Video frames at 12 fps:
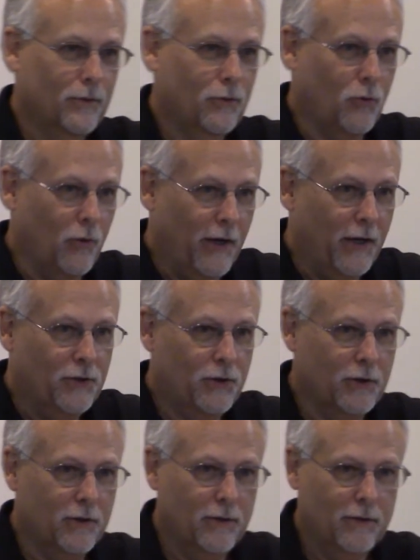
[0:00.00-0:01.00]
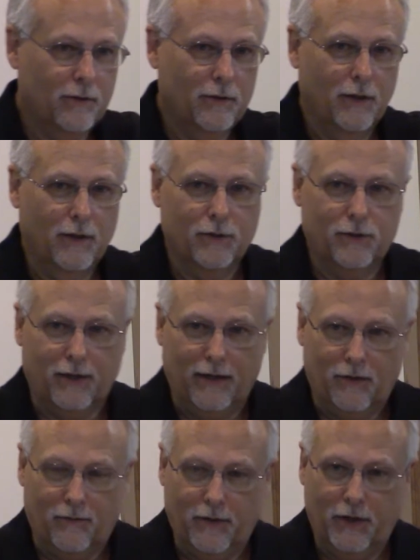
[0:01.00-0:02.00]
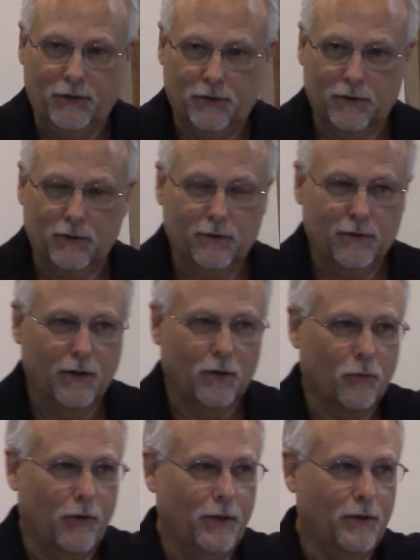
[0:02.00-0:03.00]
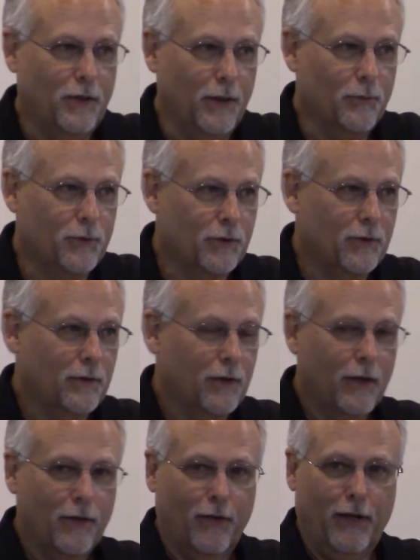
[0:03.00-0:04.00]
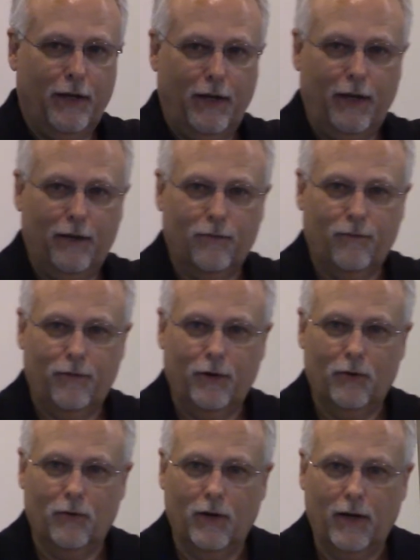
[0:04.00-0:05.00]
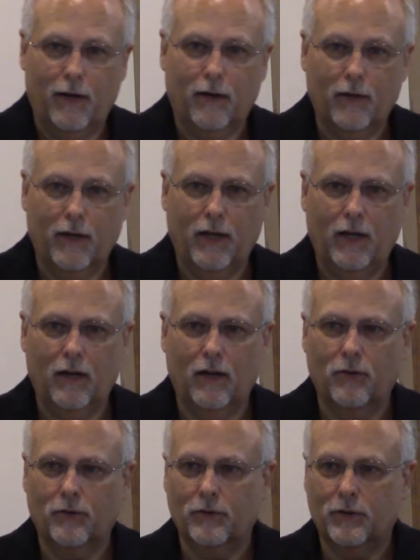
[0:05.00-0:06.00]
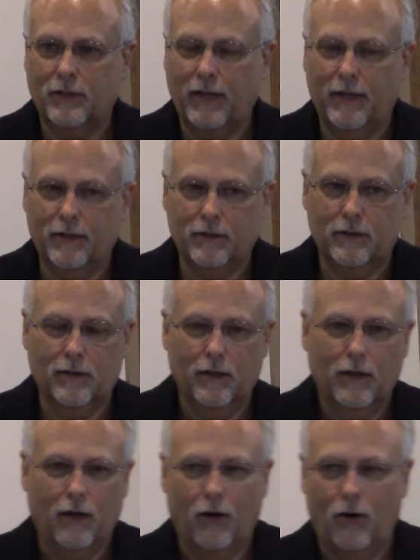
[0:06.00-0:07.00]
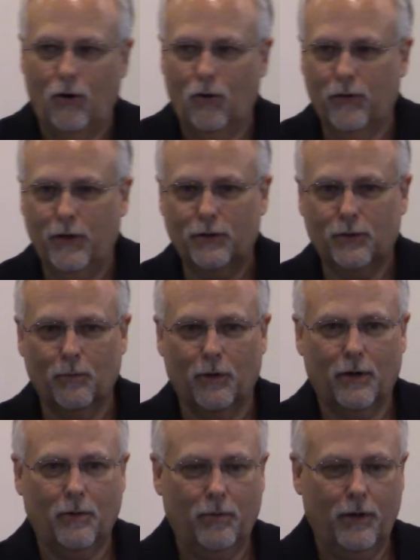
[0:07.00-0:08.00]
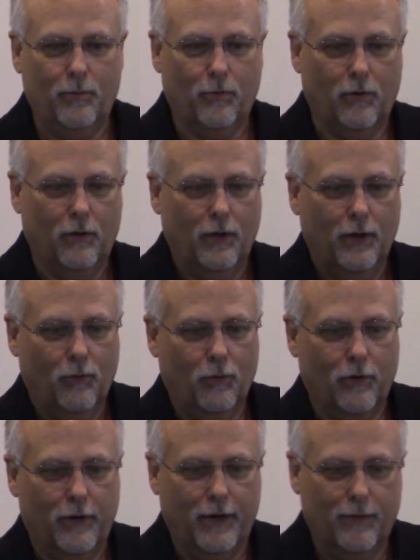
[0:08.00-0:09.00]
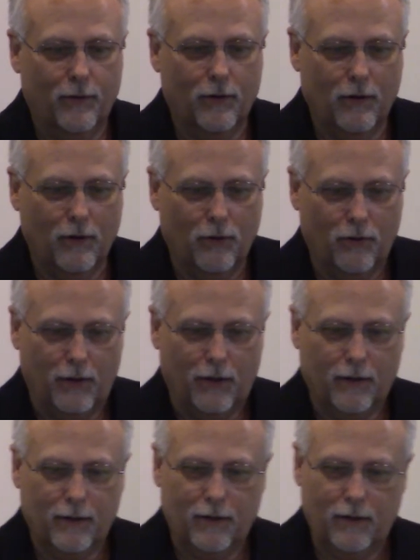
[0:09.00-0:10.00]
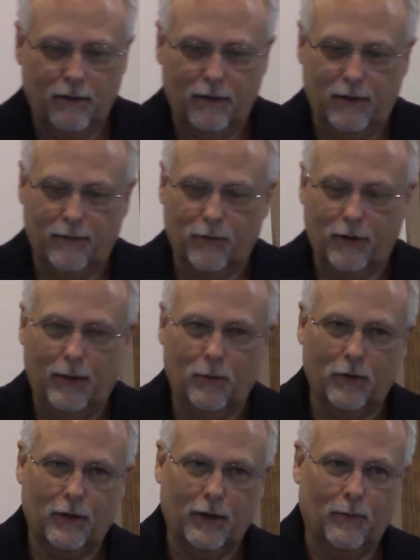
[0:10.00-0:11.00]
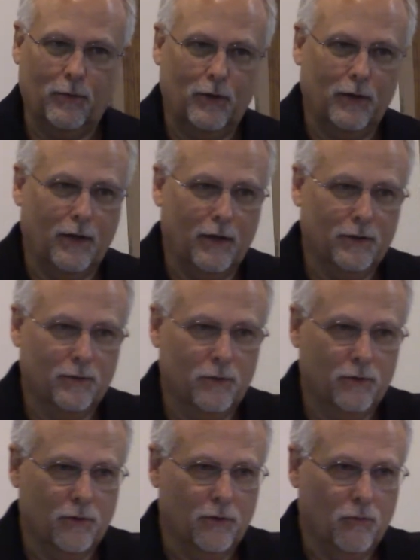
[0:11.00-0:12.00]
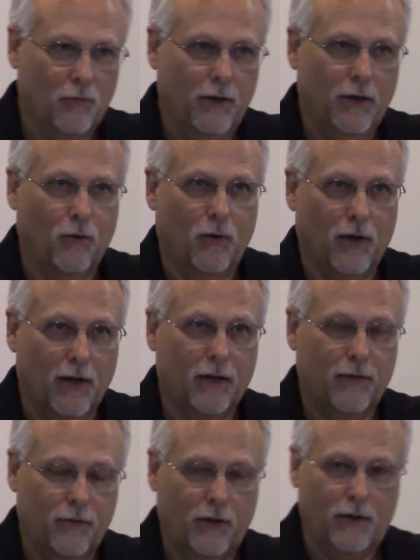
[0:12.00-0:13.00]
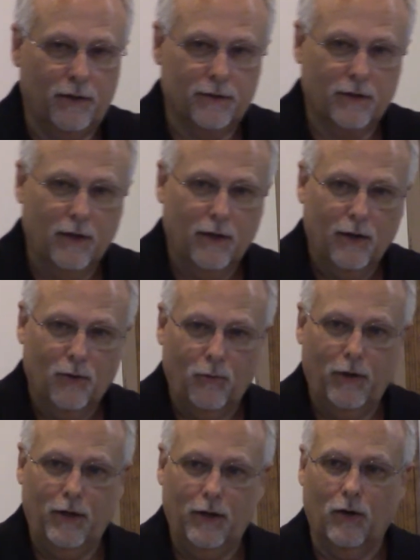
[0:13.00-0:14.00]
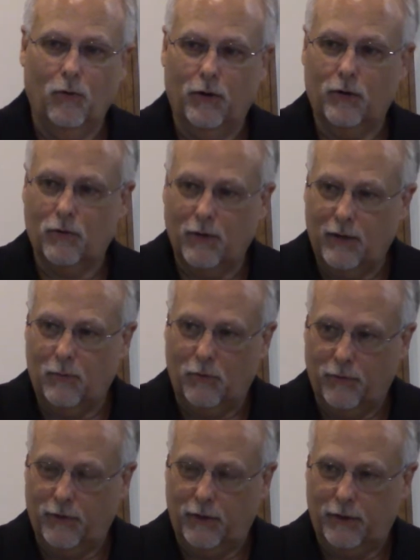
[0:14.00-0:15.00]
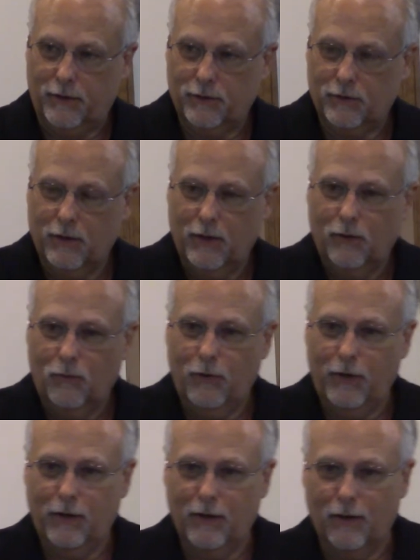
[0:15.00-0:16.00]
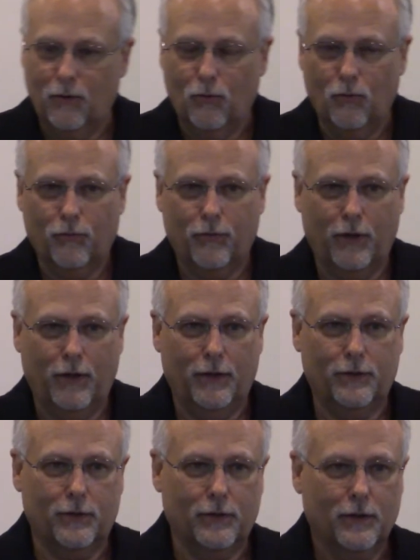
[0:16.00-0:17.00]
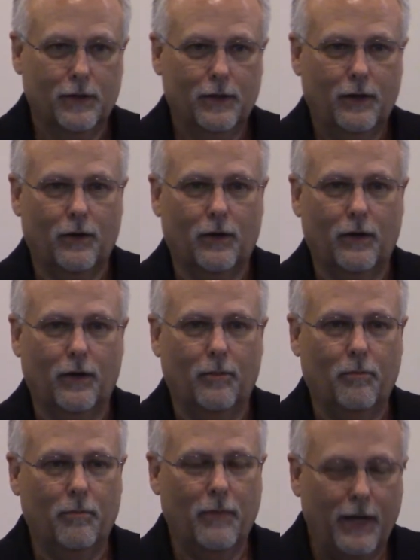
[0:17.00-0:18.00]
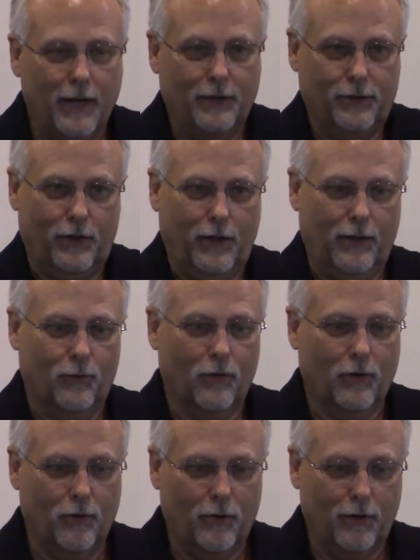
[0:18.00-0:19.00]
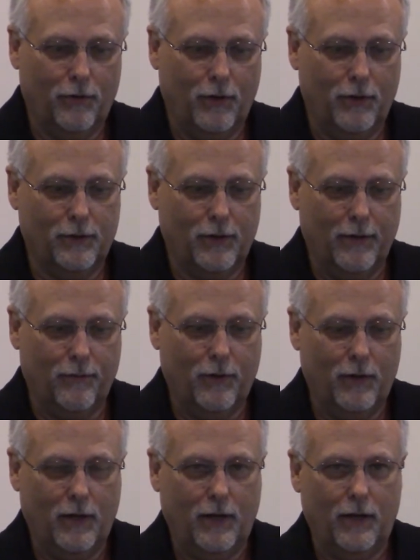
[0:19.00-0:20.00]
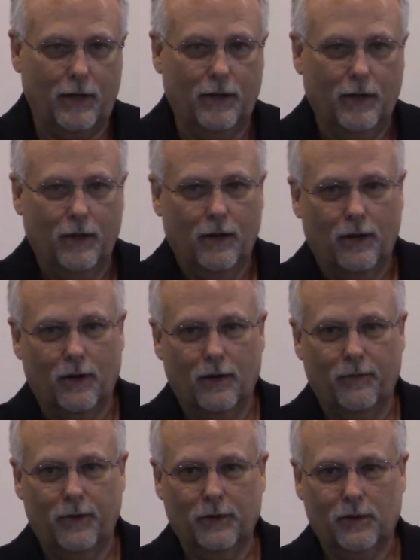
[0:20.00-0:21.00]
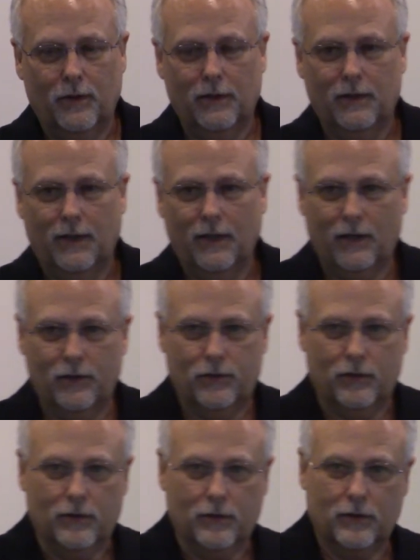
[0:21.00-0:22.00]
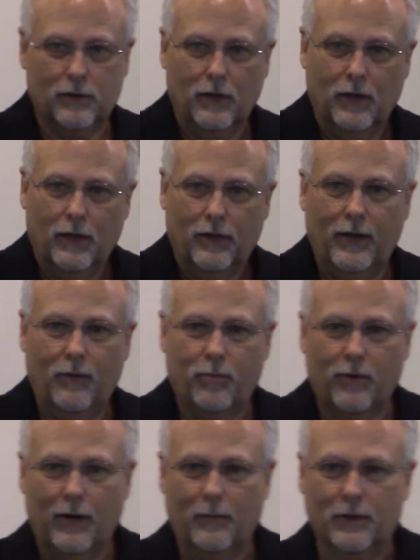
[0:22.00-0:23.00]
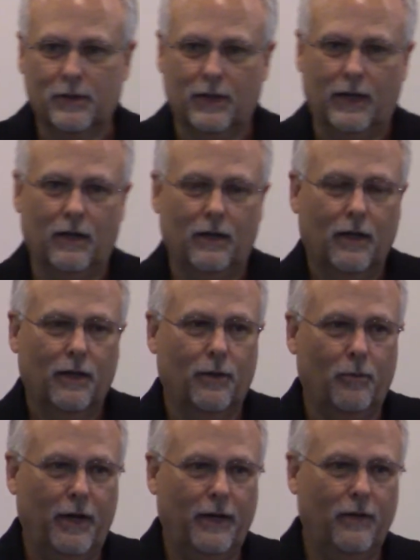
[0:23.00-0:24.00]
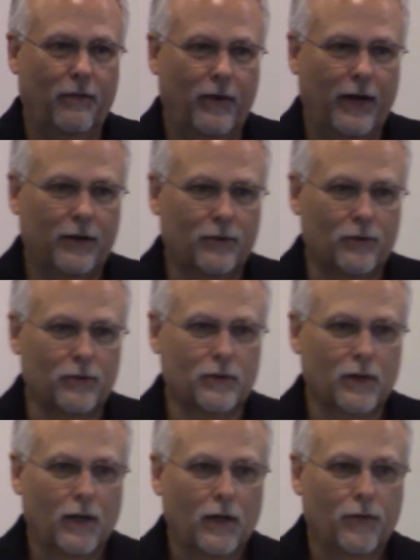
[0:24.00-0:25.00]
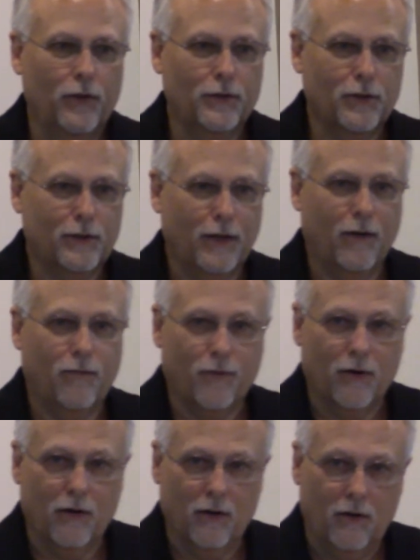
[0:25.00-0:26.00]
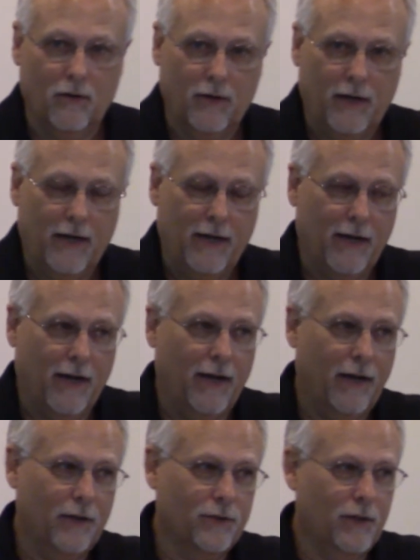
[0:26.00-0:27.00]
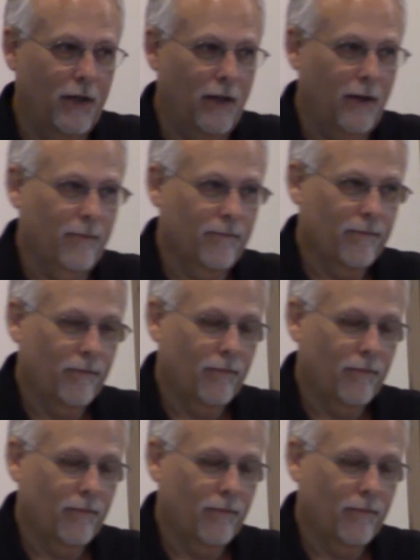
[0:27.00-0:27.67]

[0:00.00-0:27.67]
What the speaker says: creation, salvation, redemption. They can't figure it out. They can't understand it. All these smart people were ever learning, never able to come to the knowledge of the truth. We know a lot of things. We know incredible things. We know things that are amazing, and we're learning things every day. Artificial intelligence. They promise now, the manufacturers, this is how far along AI is getting.